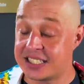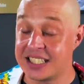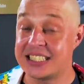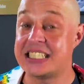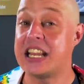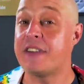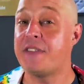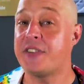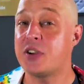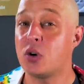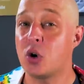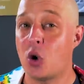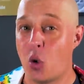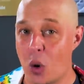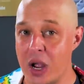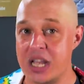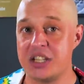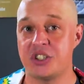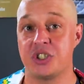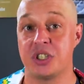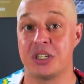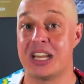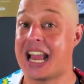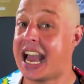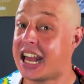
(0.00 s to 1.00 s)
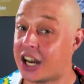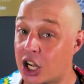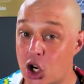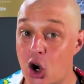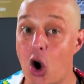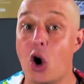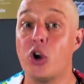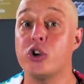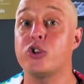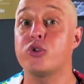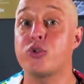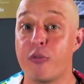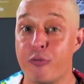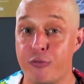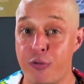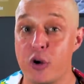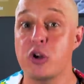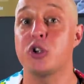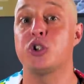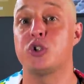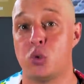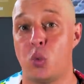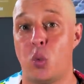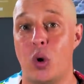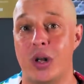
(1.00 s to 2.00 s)
It's a difficult question and a
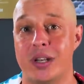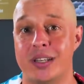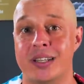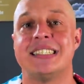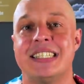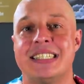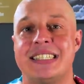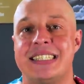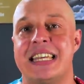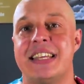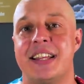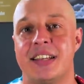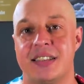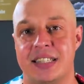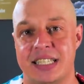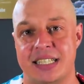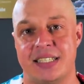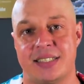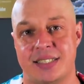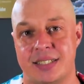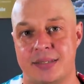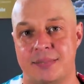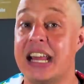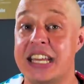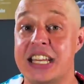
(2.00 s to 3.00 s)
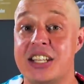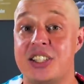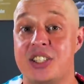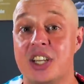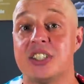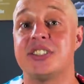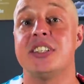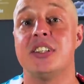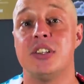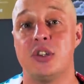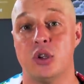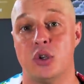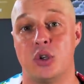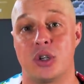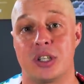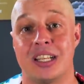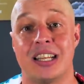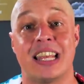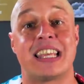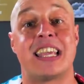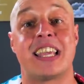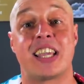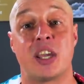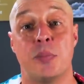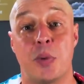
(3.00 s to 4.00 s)
controversial one to say the least, and it doesn't look
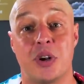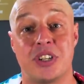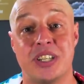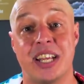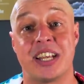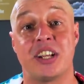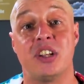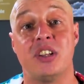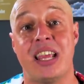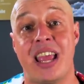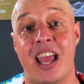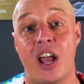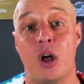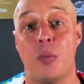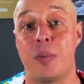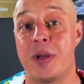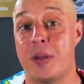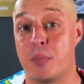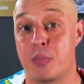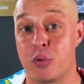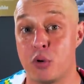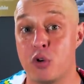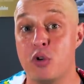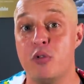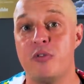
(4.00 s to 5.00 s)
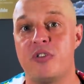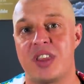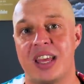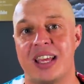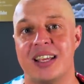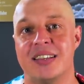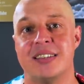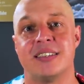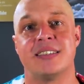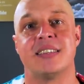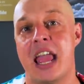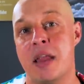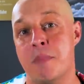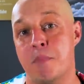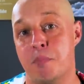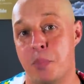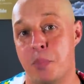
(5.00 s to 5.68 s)
like it can particularly help improve things in